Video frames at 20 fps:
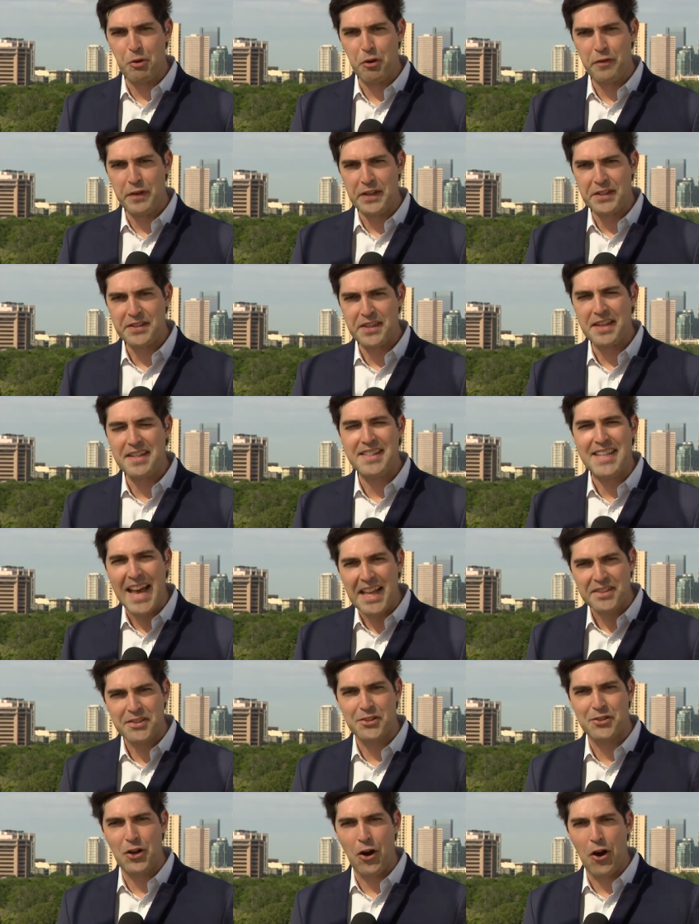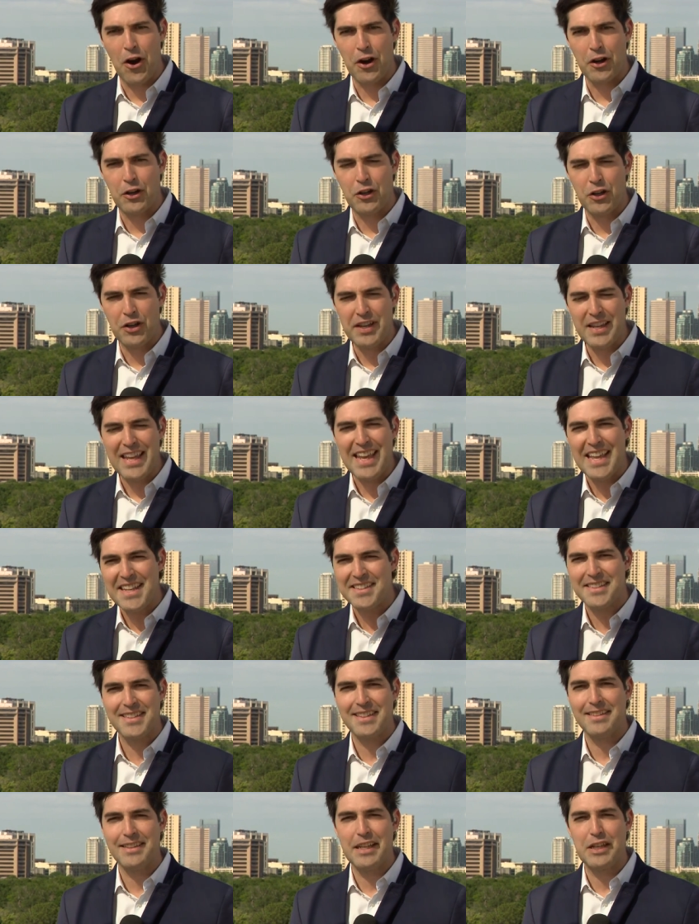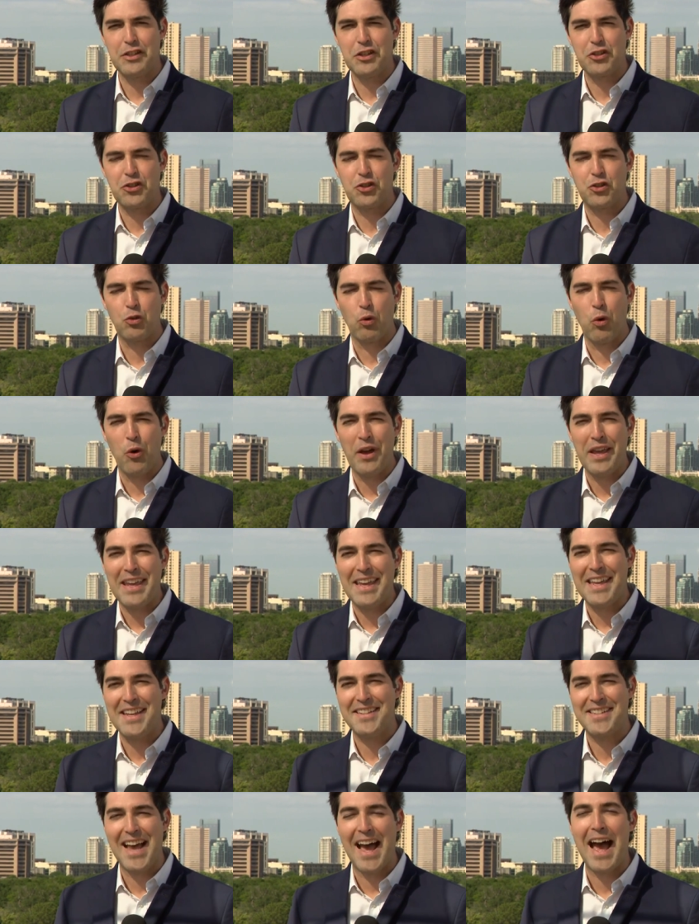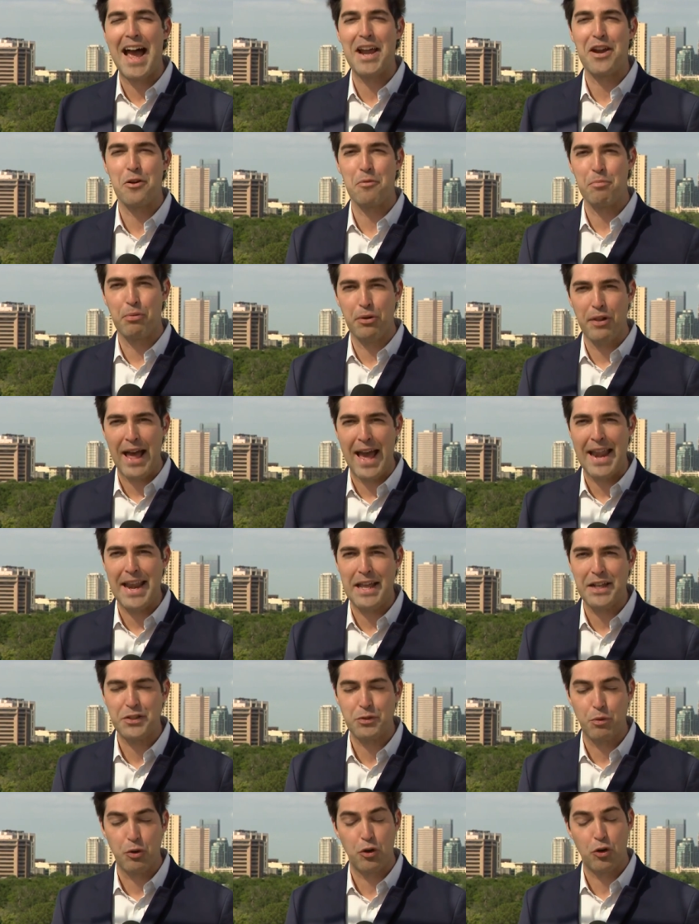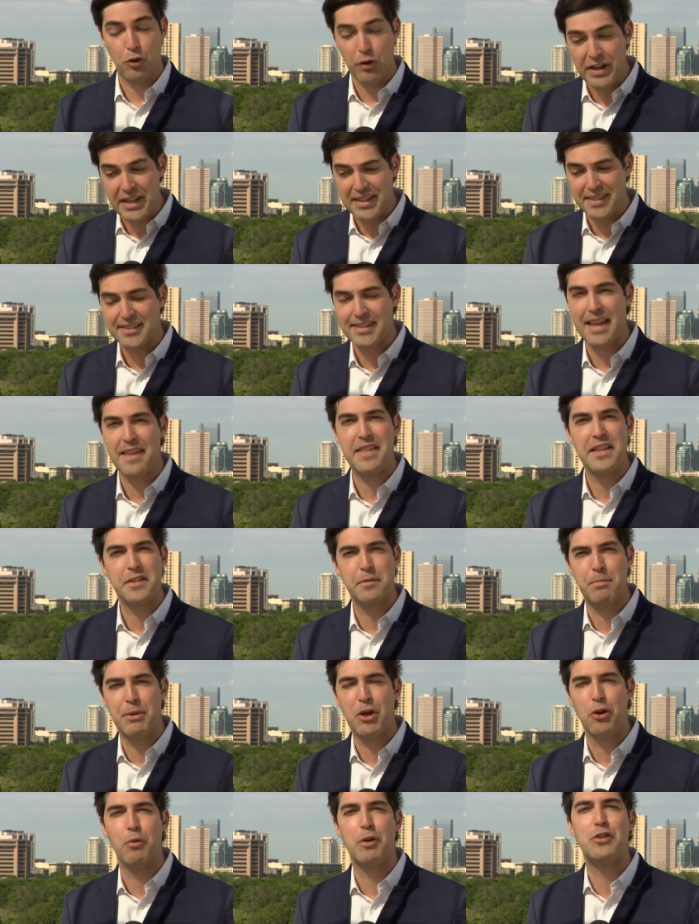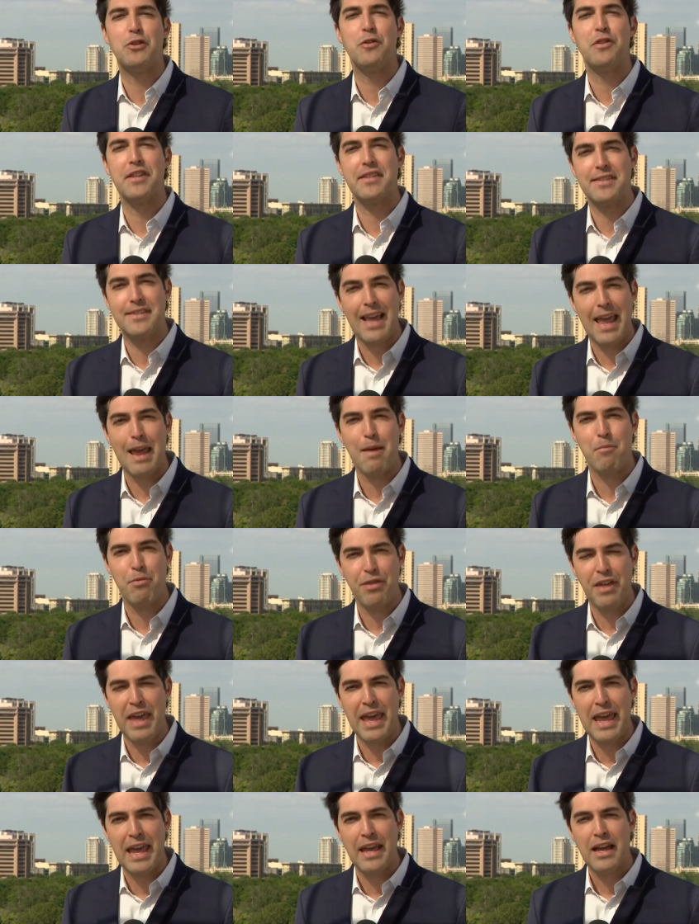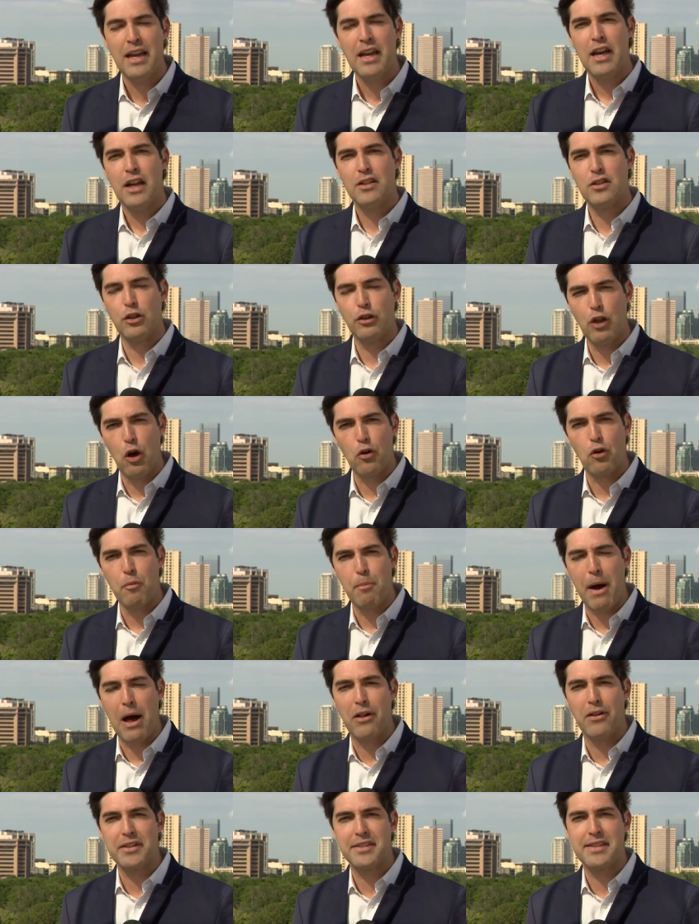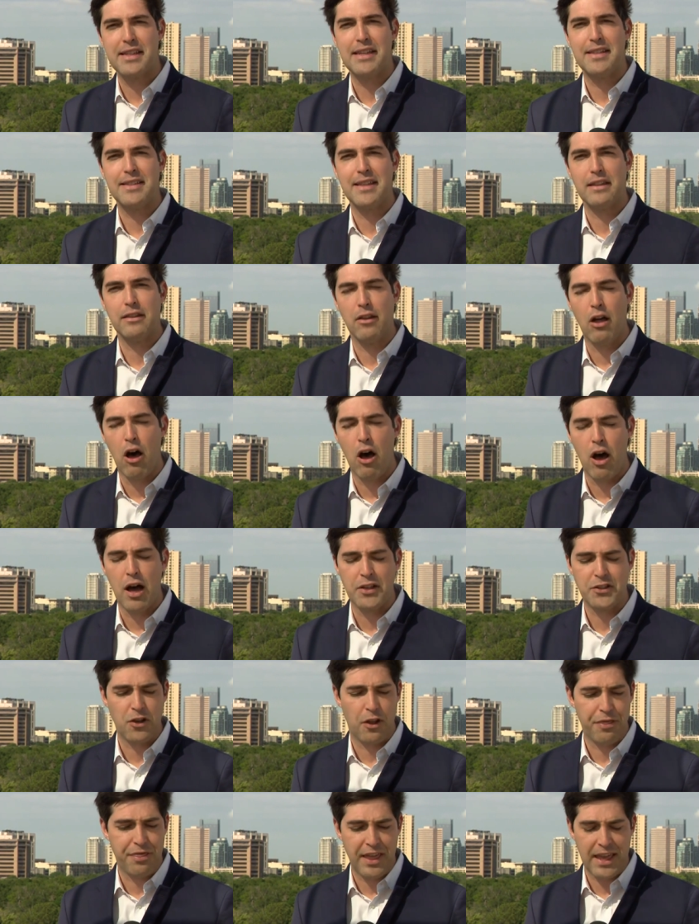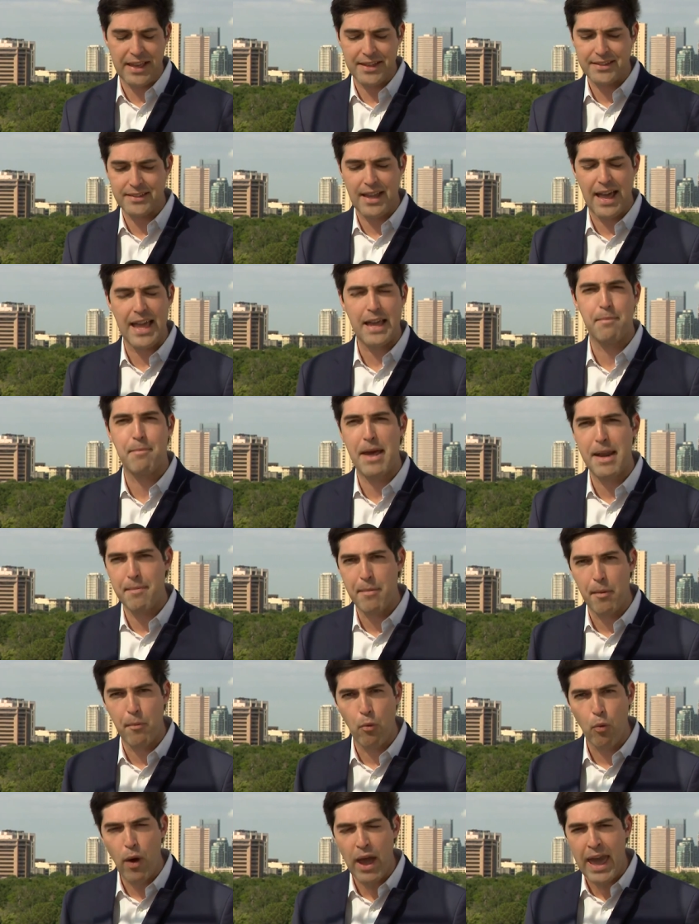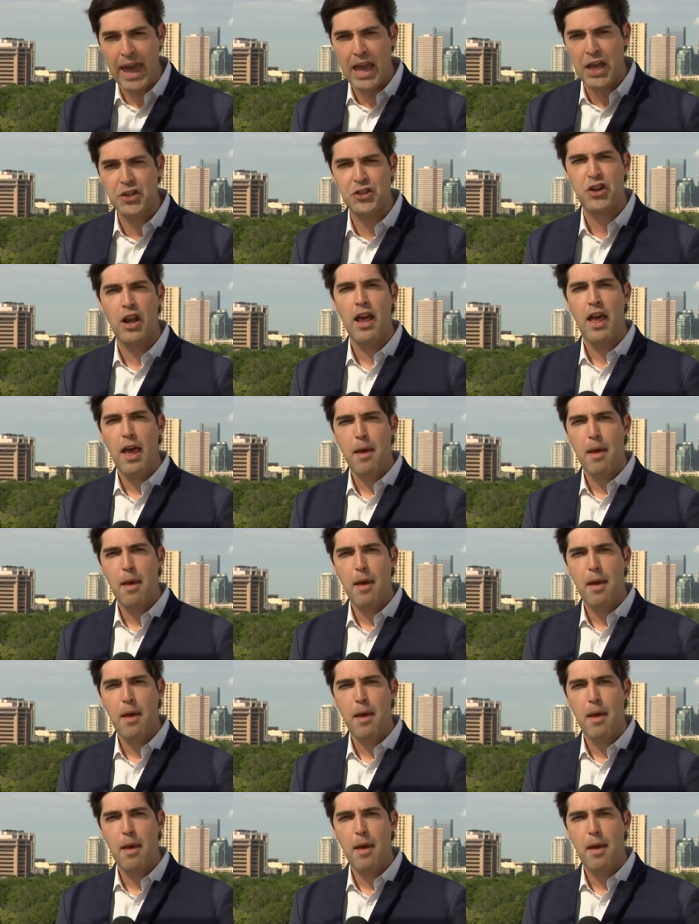movies, the Death Star could instantly destroy entire planets. Well, critics say this bill would do the same thing to local policies and laws on things like minimum wage,